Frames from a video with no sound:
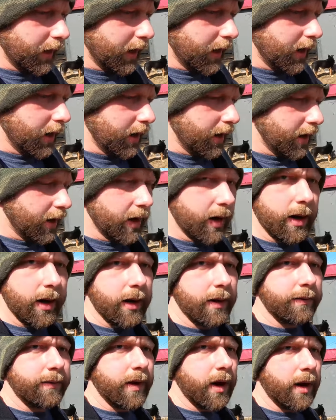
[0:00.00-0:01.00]
Uh,
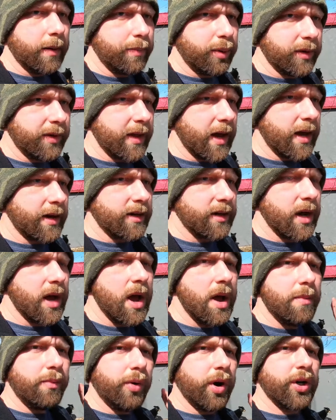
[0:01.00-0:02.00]
I've got to put that
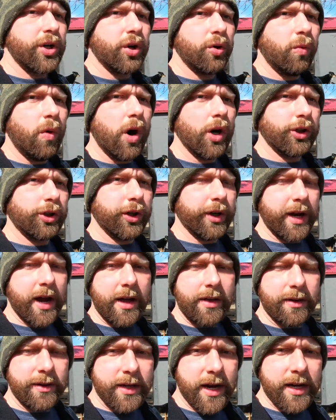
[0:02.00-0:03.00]
pressure washer
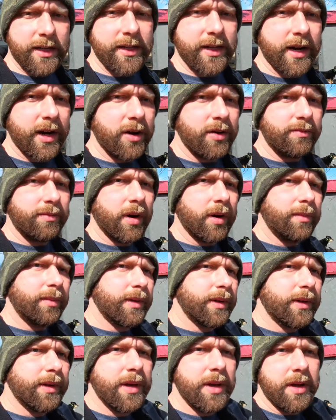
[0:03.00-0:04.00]
together, test it out,
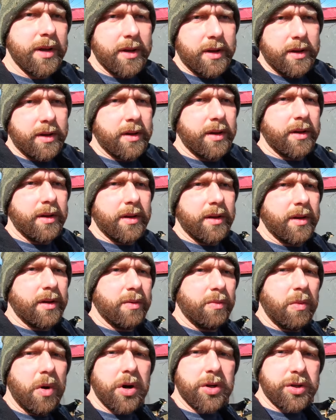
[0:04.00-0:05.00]
probably
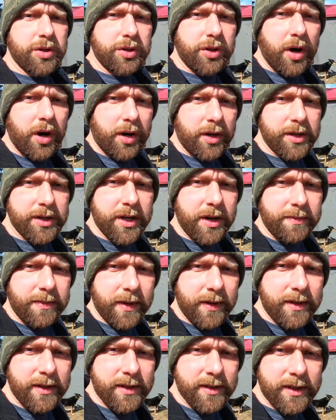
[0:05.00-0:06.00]
wash the truck or
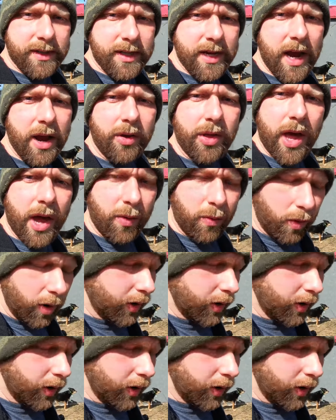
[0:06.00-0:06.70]
something, see how that